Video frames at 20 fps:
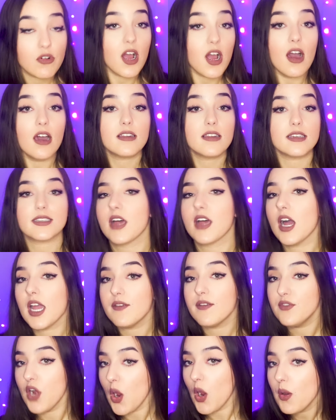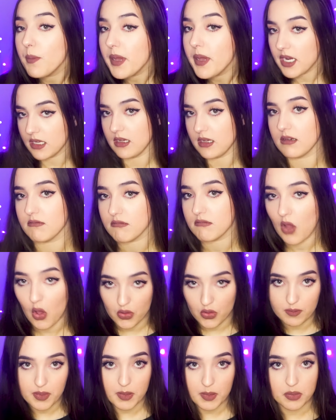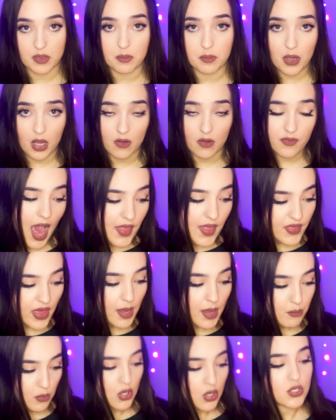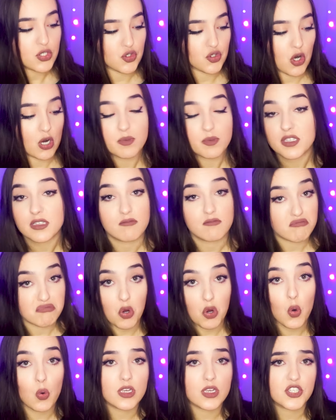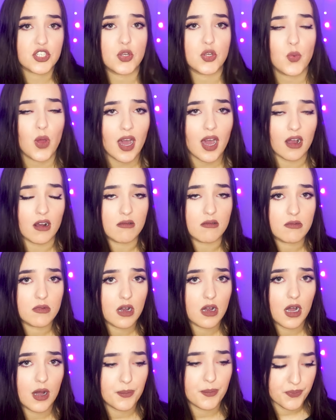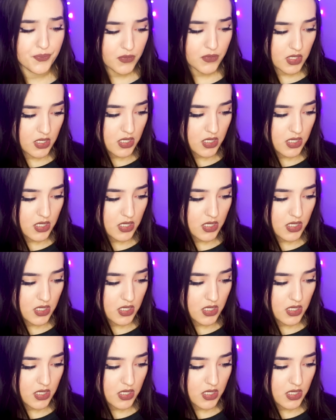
Regardless, I have no opinion on the people above, and their merch drops always do well. Um,